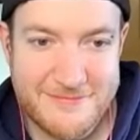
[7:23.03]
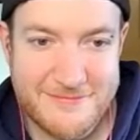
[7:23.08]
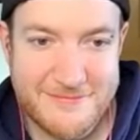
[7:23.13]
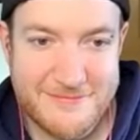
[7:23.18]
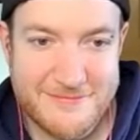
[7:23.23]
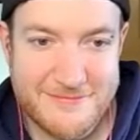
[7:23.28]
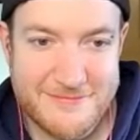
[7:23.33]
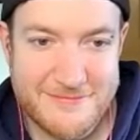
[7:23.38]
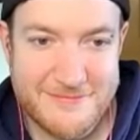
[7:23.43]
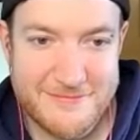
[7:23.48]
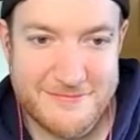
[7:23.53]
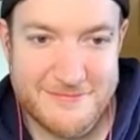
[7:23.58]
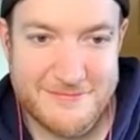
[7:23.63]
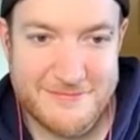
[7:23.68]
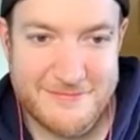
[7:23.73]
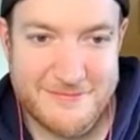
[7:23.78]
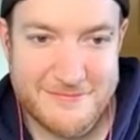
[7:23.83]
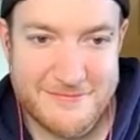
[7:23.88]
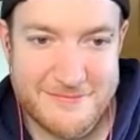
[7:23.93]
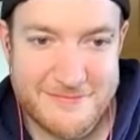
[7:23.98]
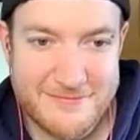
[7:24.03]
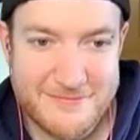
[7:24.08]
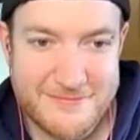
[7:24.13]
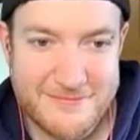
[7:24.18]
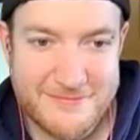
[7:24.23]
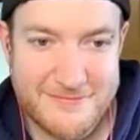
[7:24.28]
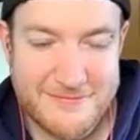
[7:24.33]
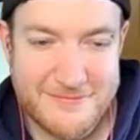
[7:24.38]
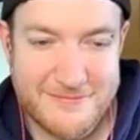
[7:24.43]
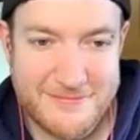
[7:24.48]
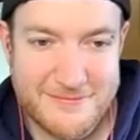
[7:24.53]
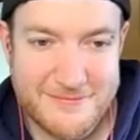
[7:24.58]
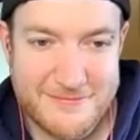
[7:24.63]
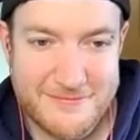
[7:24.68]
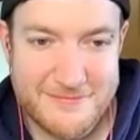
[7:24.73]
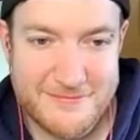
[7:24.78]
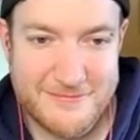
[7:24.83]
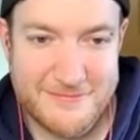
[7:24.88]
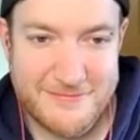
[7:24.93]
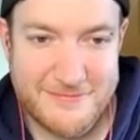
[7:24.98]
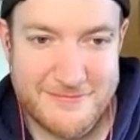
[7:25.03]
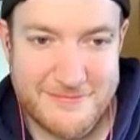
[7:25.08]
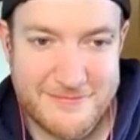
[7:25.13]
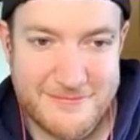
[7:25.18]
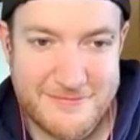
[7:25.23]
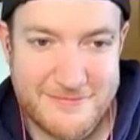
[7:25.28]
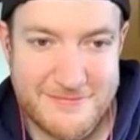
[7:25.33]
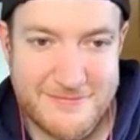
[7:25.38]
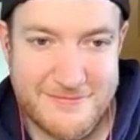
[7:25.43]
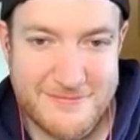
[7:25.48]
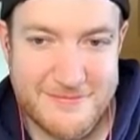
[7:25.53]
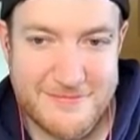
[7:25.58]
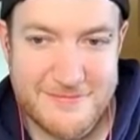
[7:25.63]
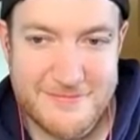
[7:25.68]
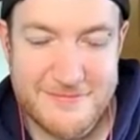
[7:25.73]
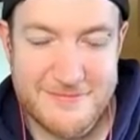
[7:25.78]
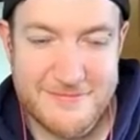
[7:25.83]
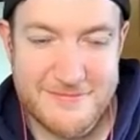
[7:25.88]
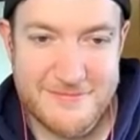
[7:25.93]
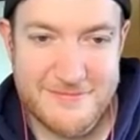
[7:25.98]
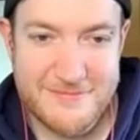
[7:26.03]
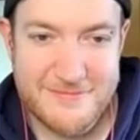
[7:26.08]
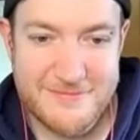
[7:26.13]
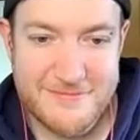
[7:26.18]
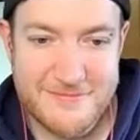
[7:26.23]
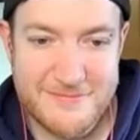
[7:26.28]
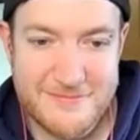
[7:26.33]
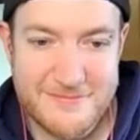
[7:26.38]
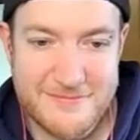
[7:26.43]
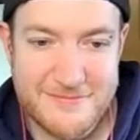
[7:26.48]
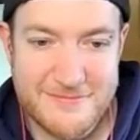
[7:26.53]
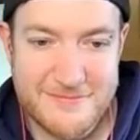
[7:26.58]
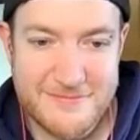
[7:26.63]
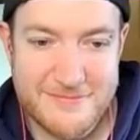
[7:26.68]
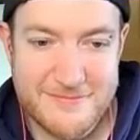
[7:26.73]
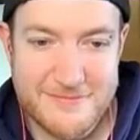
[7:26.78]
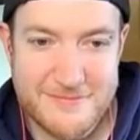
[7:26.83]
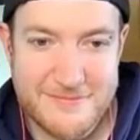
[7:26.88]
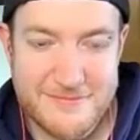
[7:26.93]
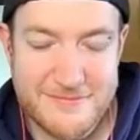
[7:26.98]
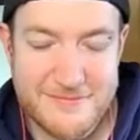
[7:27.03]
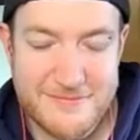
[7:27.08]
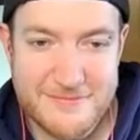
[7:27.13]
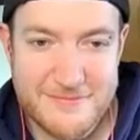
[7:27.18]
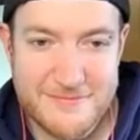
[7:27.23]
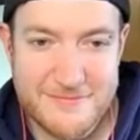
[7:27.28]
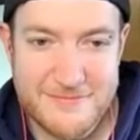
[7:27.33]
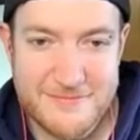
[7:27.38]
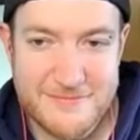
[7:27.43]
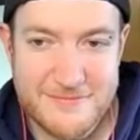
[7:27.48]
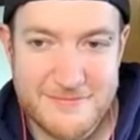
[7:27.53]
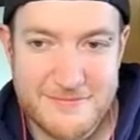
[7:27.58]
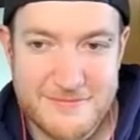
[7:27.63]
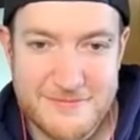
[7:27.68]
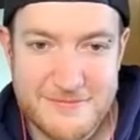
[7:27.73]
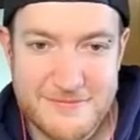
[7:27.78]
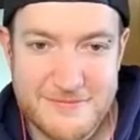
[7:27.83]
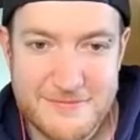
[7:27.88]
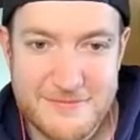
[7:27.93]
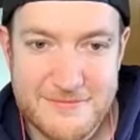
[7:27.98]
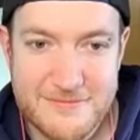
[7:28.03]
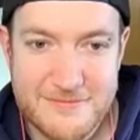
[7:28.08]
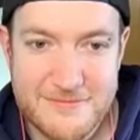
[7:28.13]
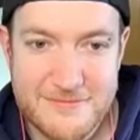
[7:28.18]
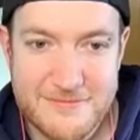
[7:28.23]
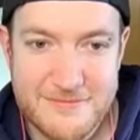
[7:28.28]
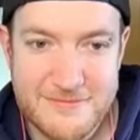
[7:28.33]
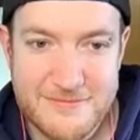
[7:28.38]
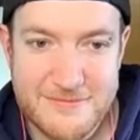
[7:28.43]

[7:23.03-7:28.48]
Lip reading: (silent)